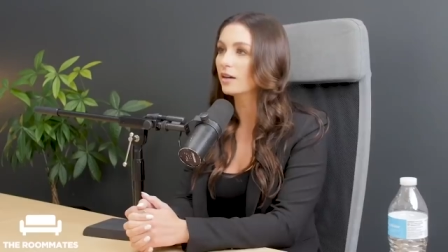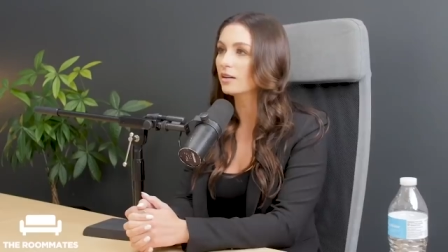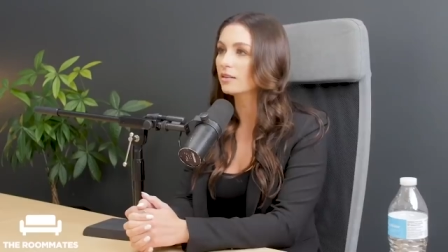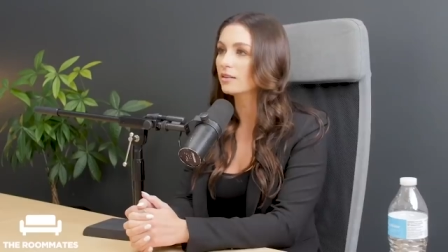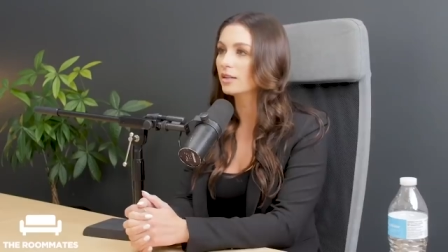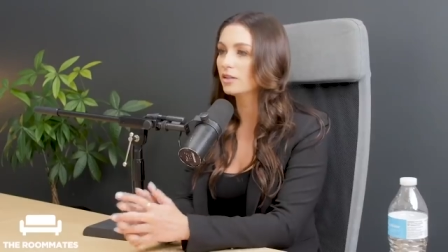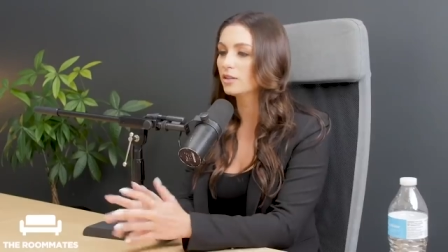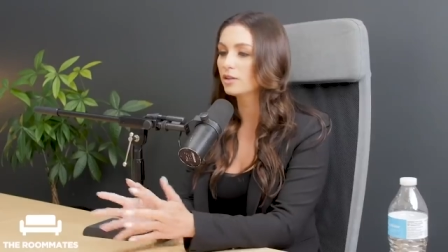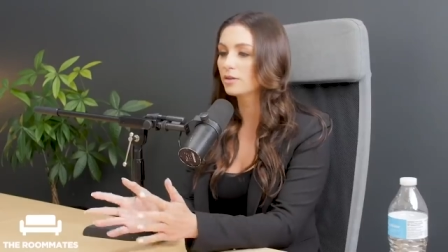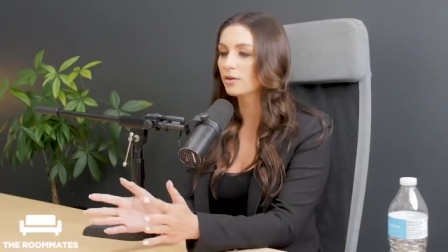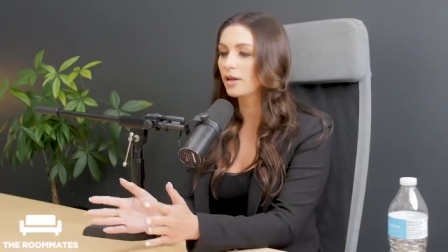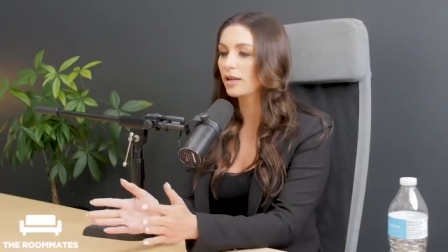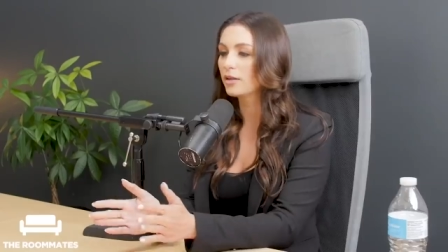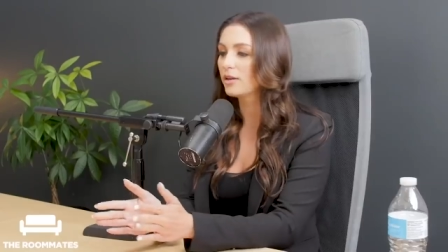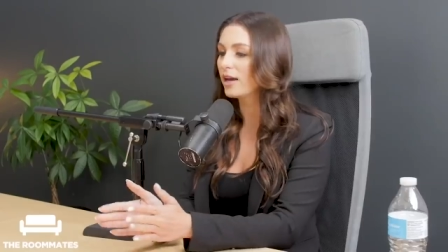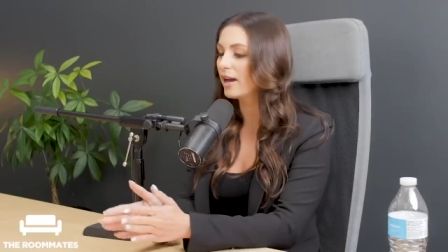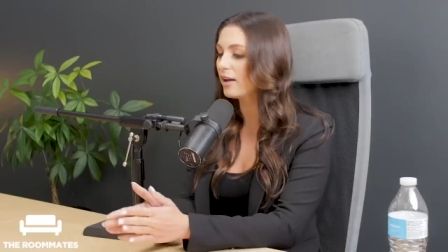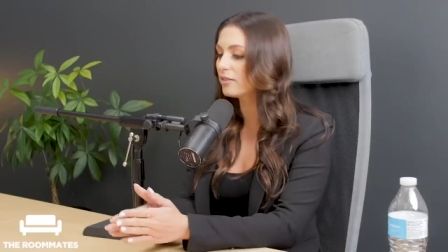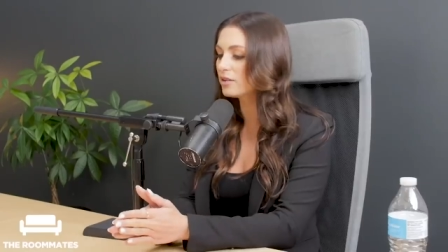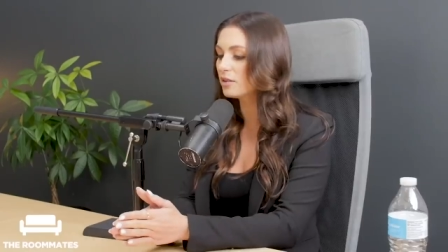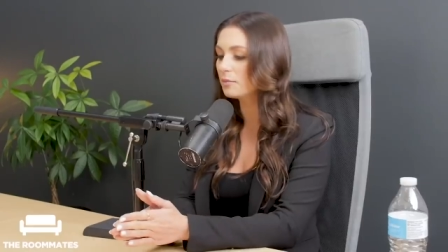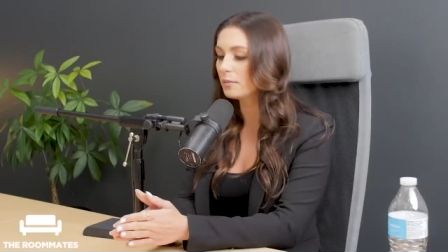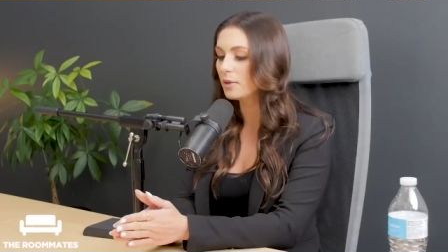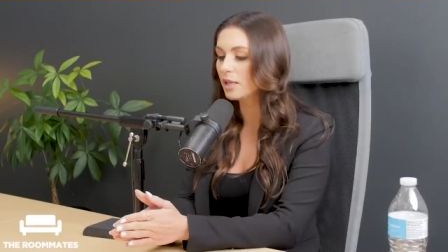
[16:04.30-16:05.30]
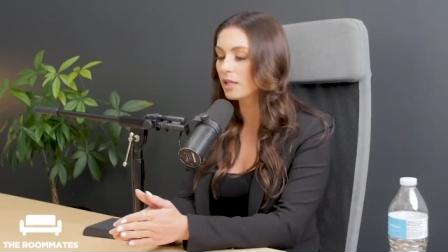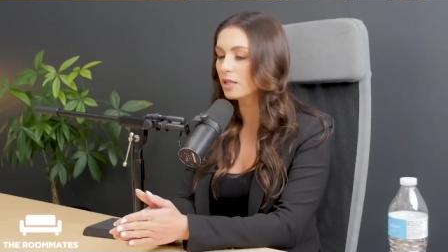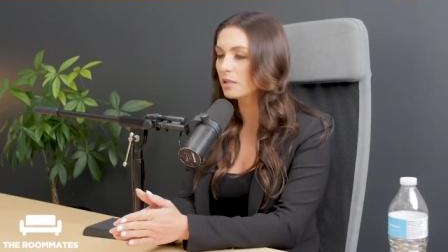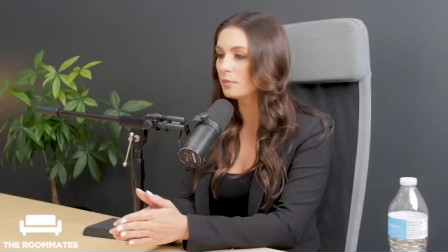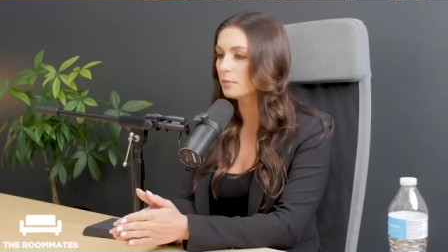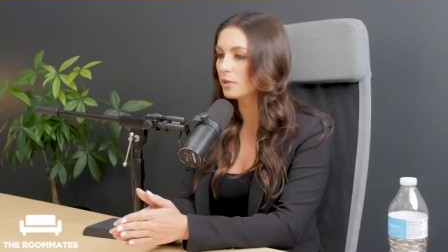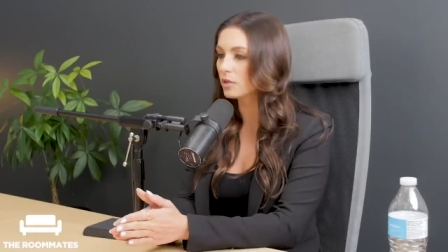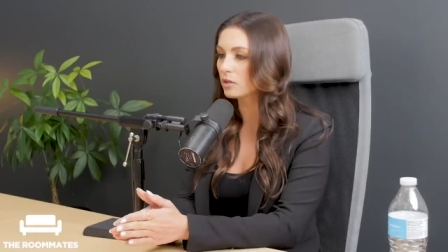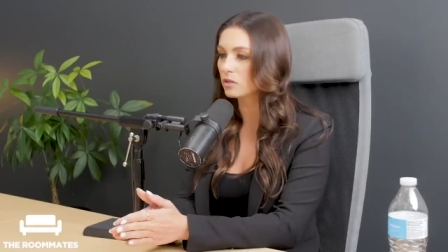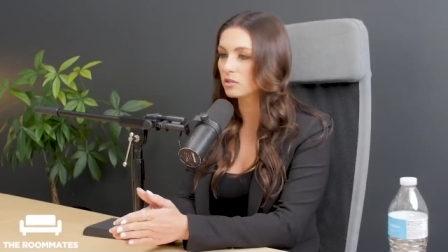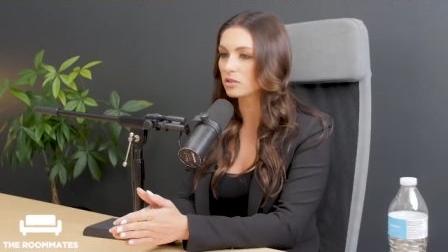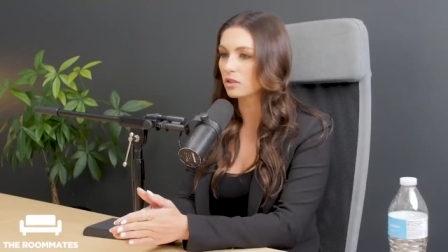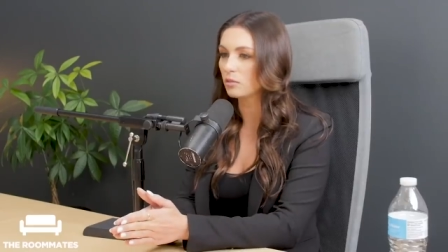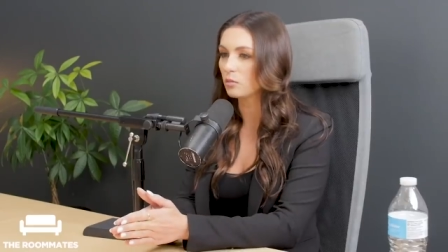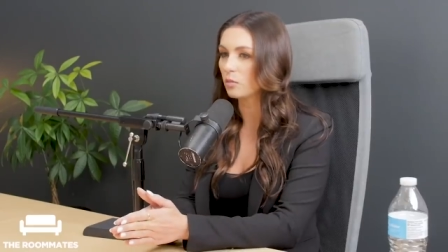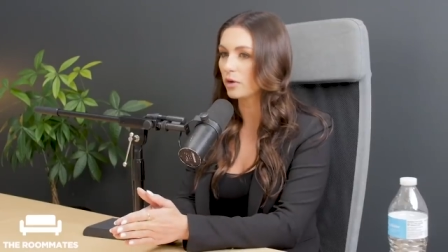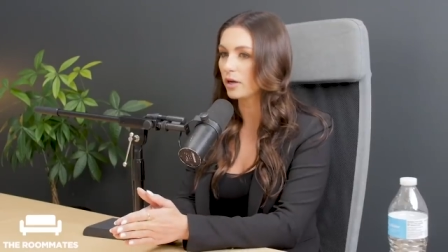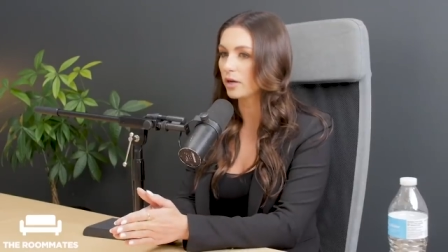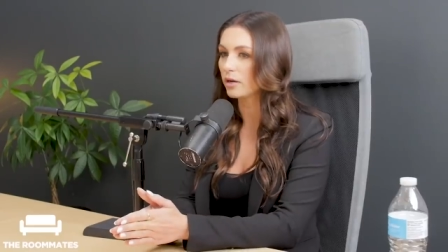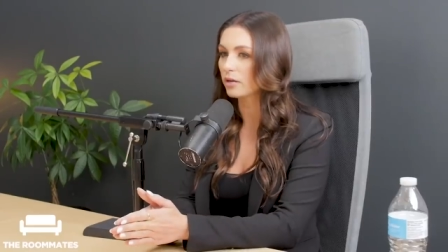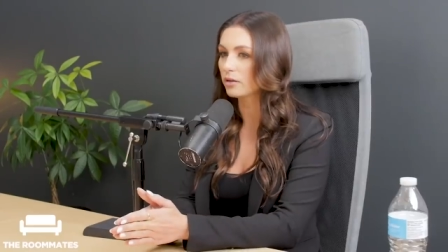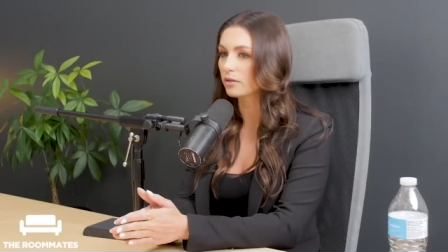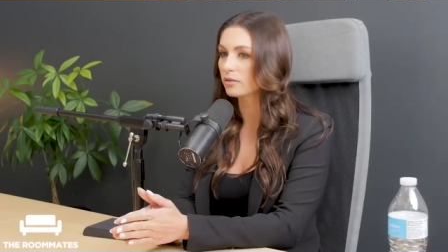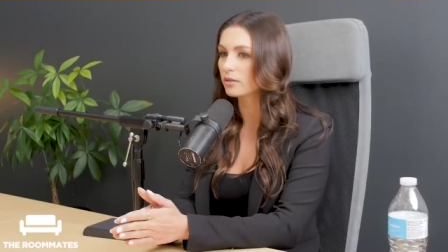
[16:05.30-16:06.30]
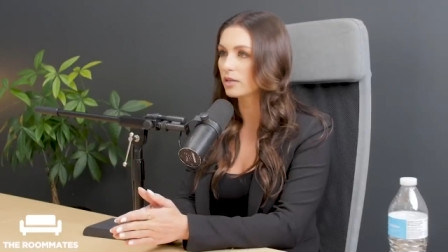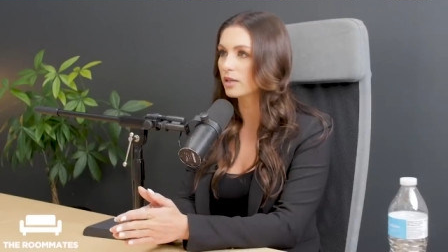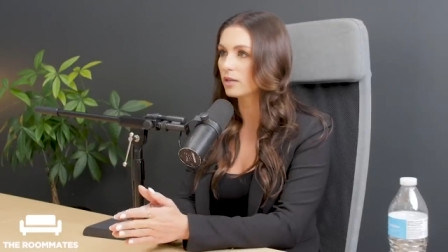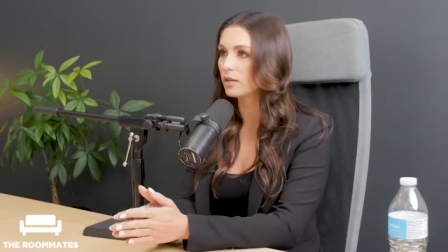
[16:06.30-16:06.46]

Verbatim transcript: Yeah, right? you have to meet in the middle somewhere